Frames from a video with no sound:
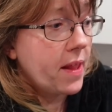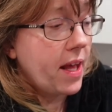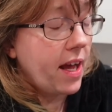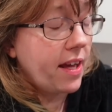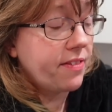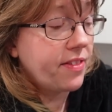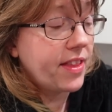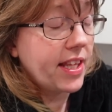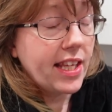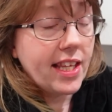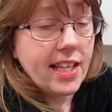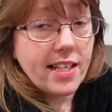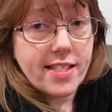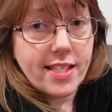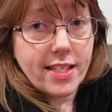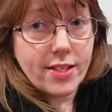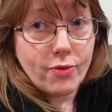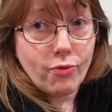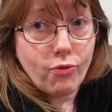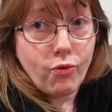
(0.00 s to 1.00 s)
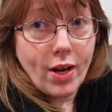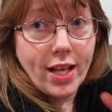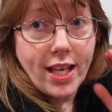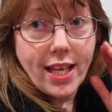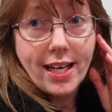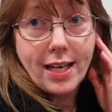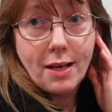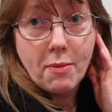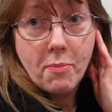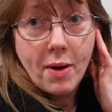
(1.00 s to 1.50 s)
I think it's this
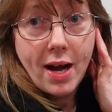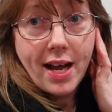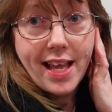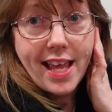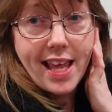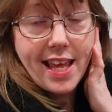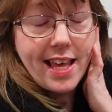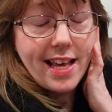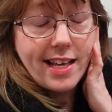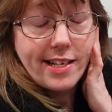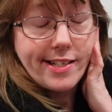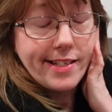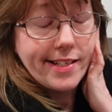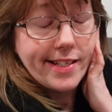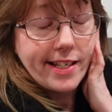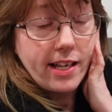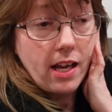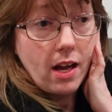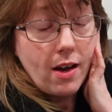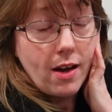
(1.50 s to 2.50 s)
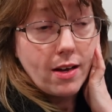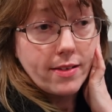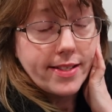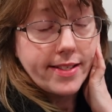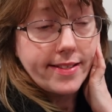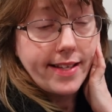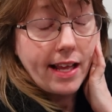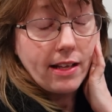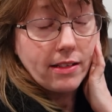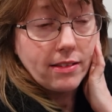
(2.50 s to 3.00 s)
ringing in my ear. I just can't
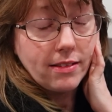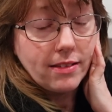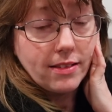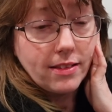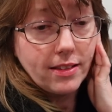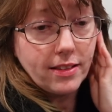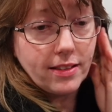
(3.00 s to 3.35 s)
settle.